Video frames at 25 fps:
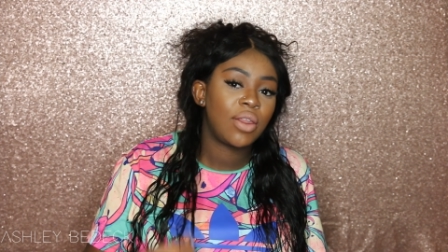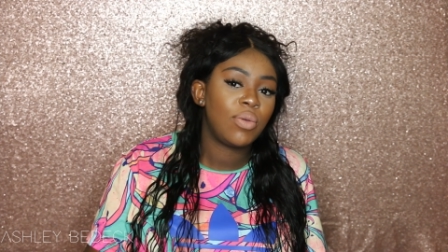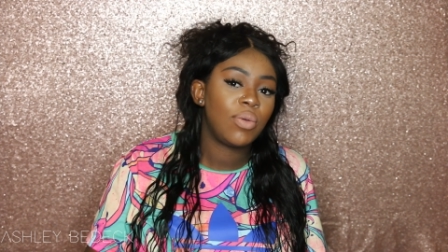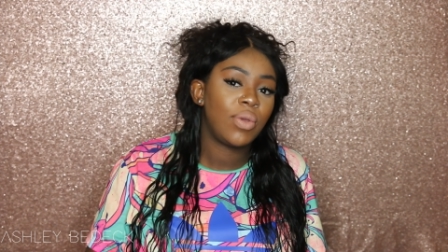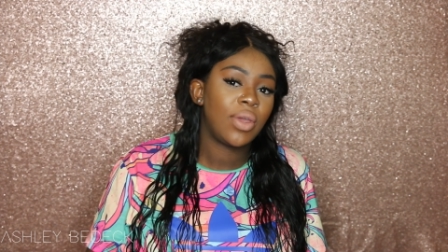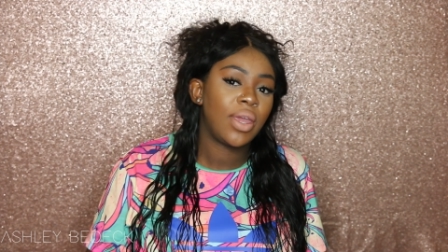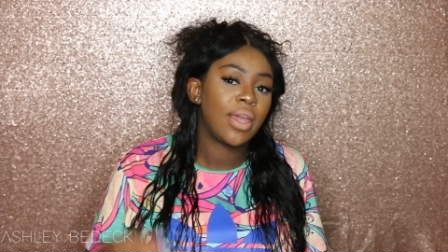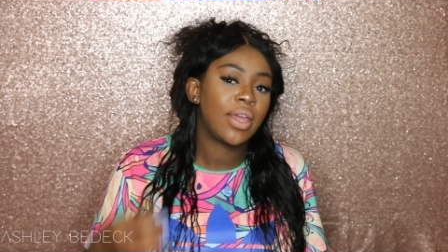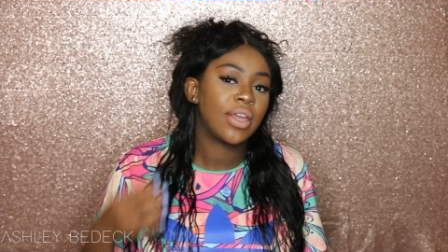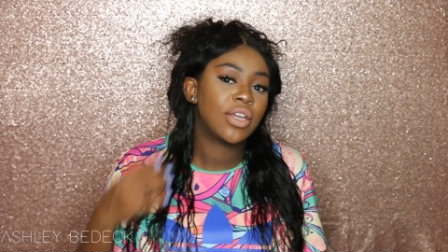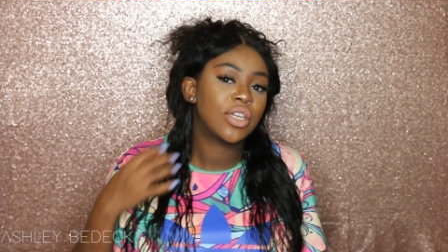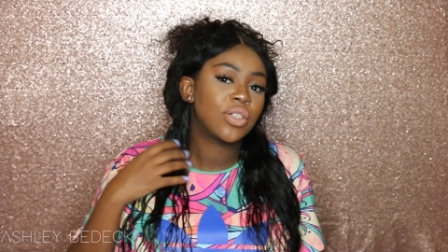you
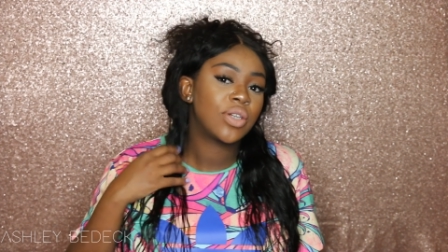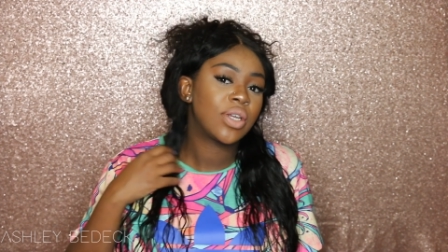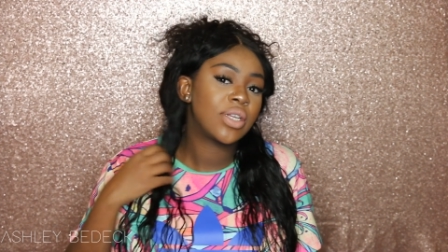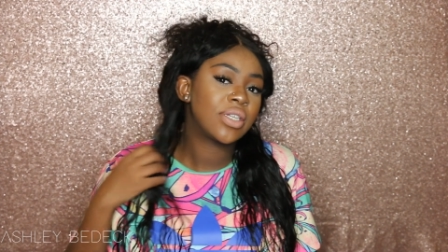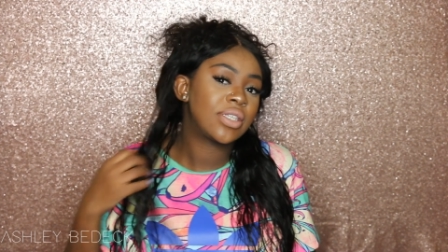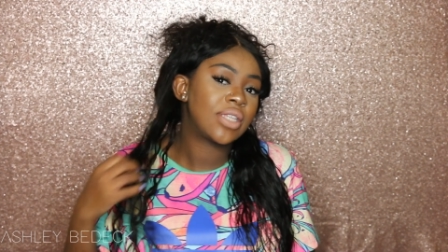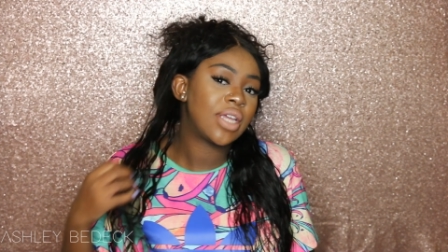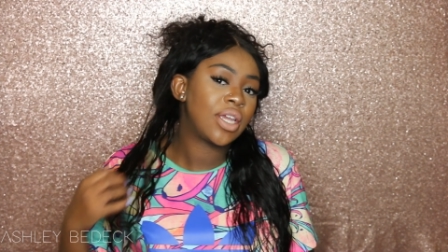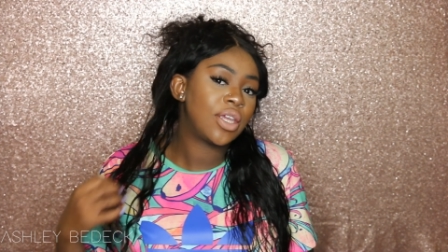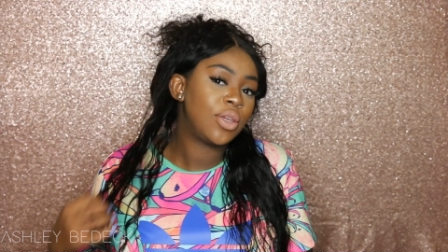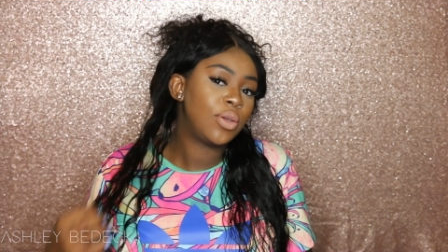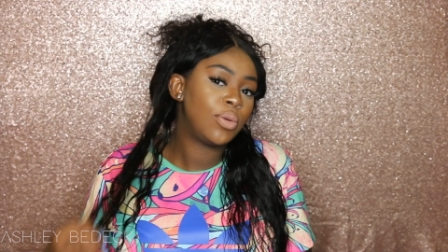can
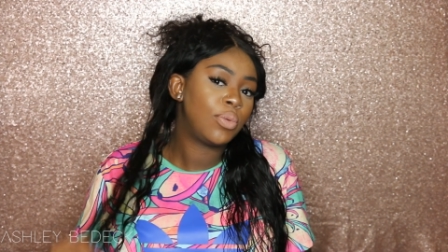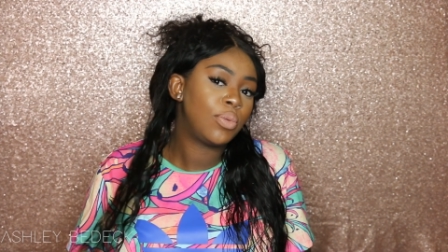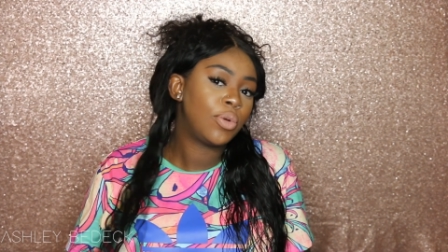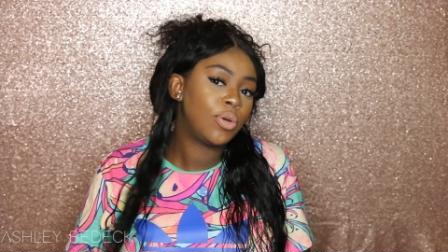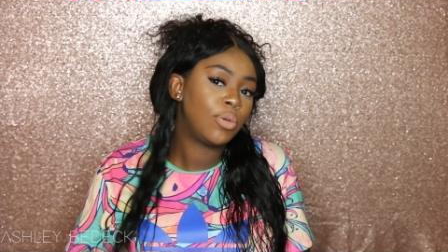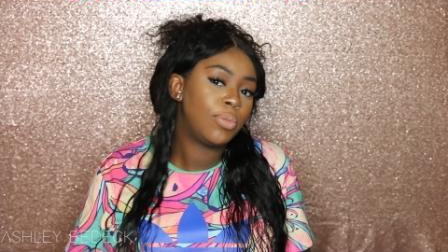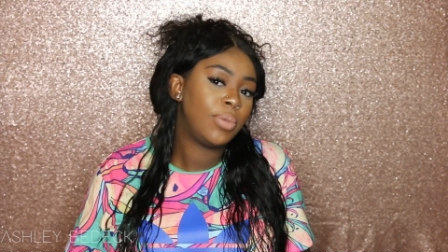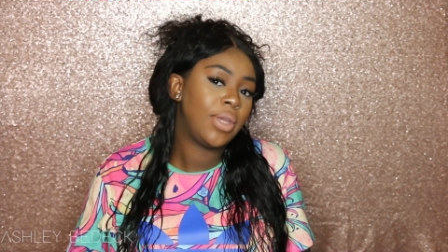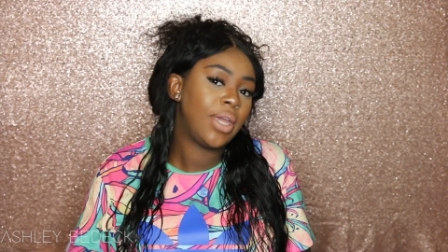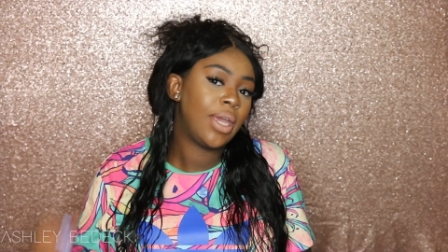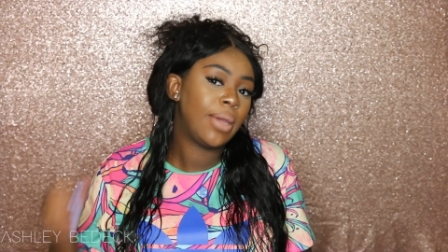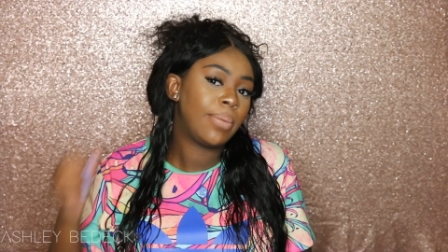trust that you
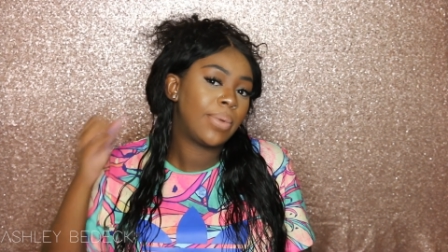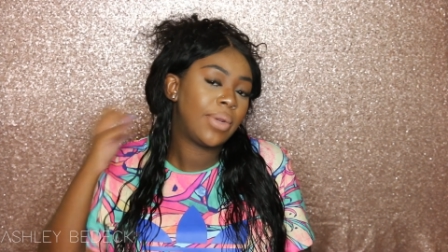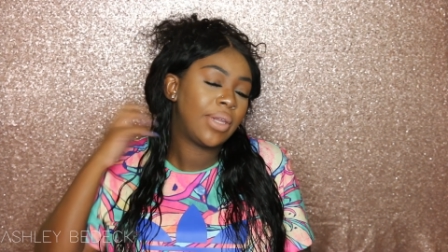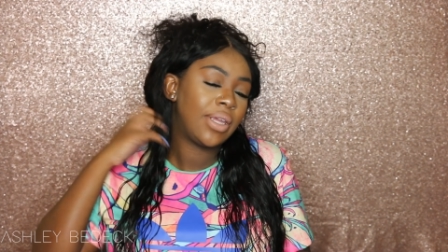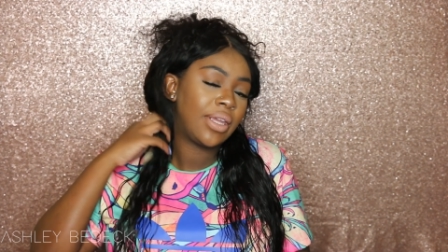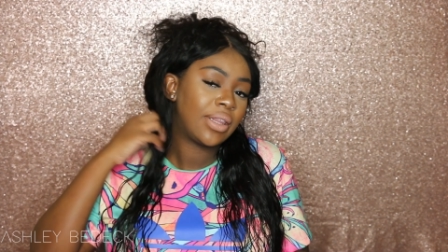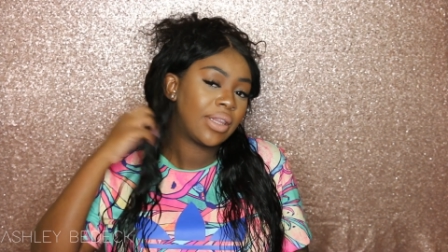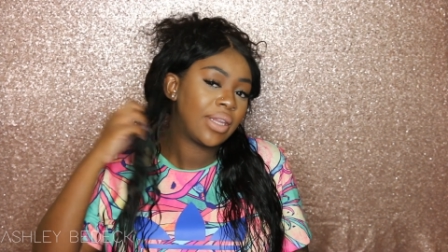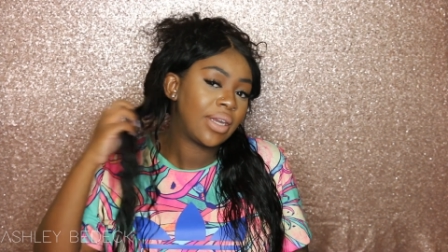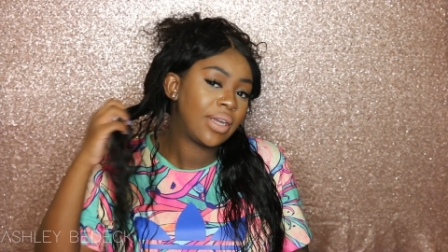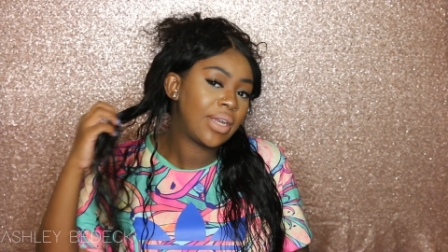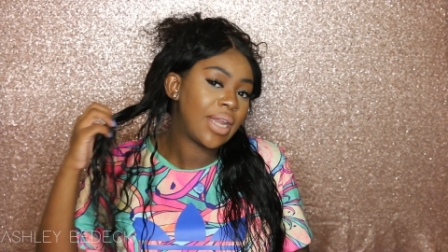will be able to
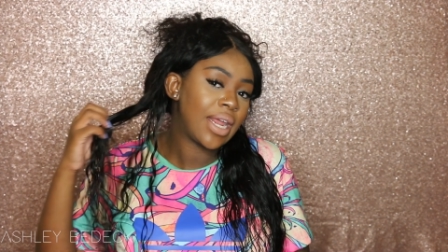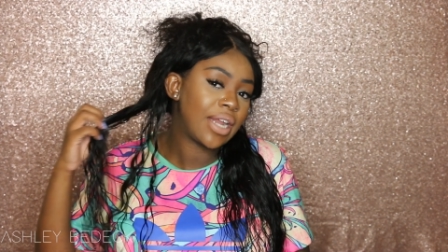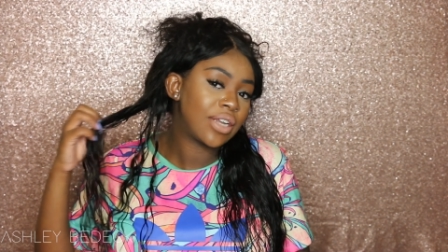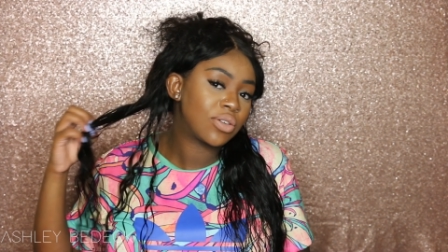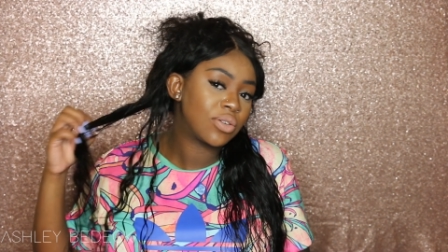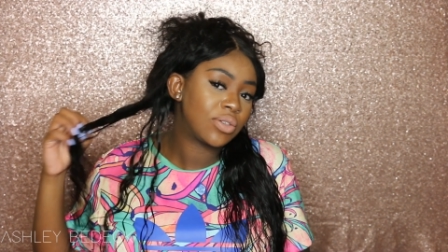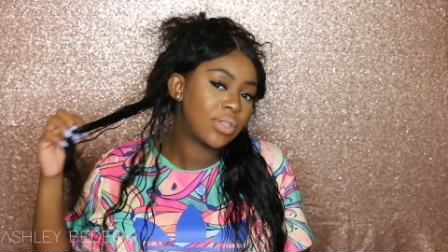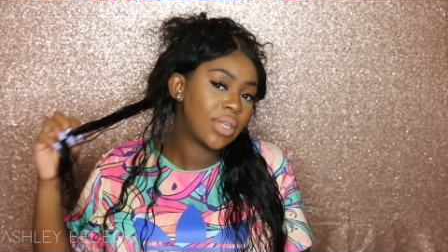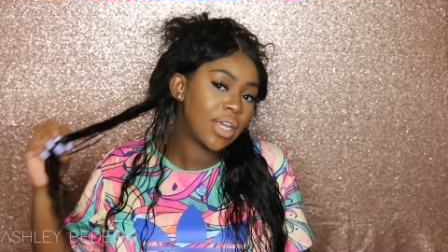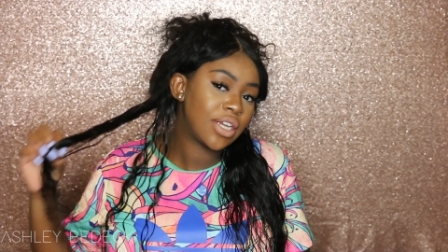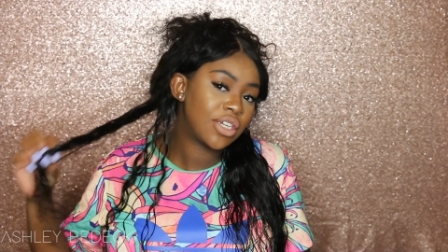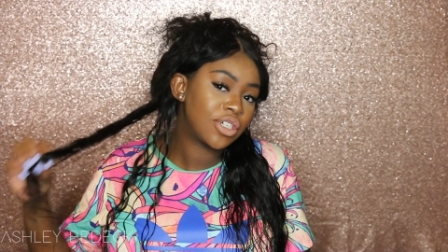get the
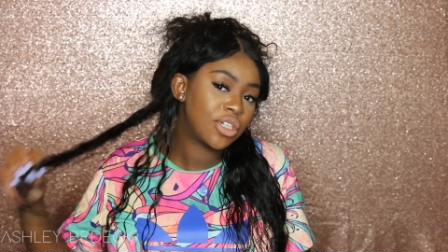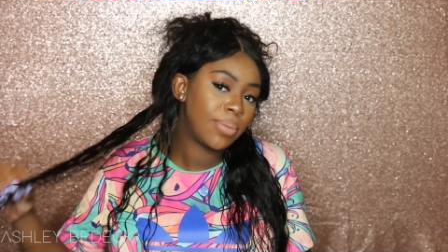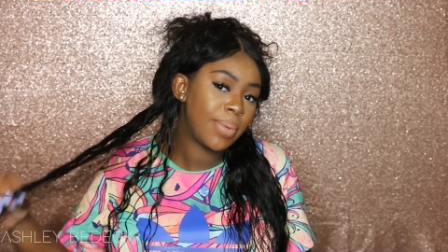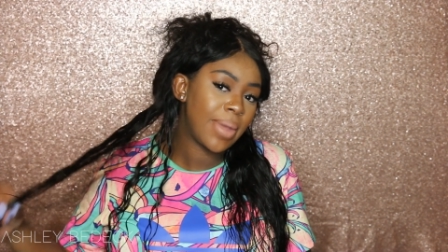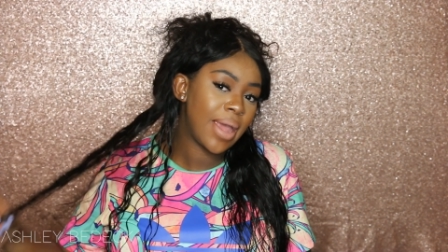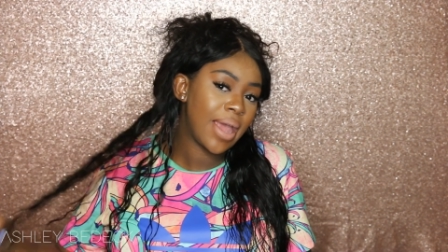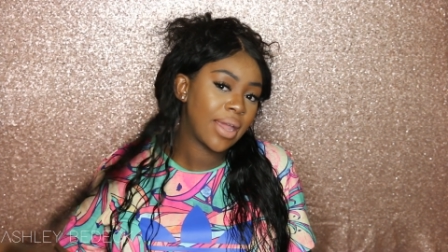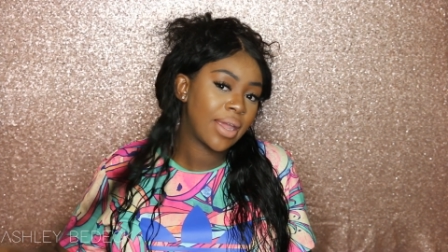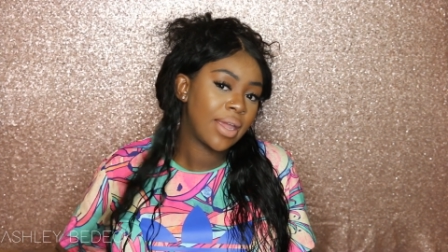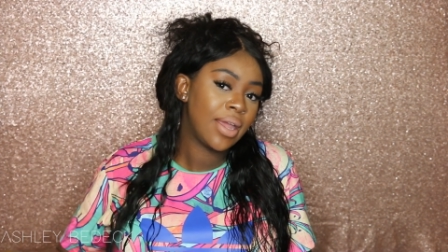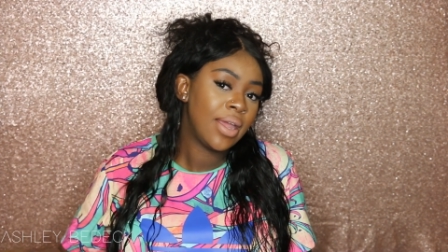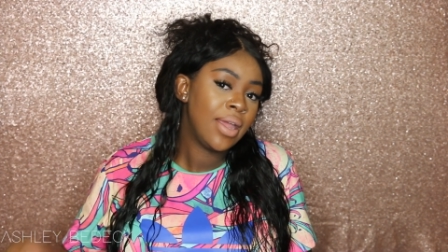natural texture
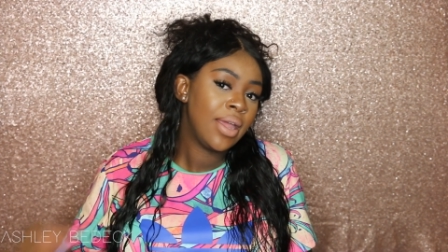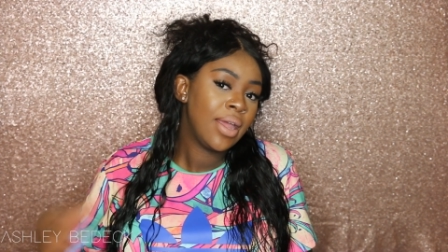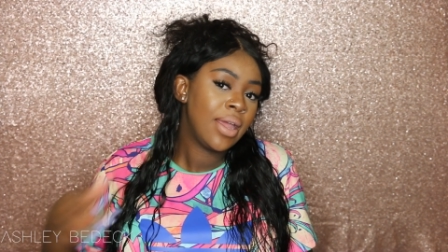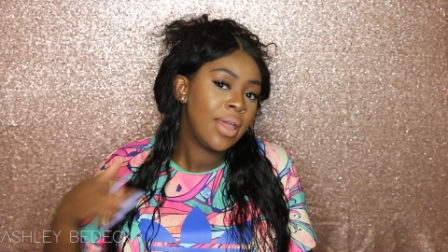back.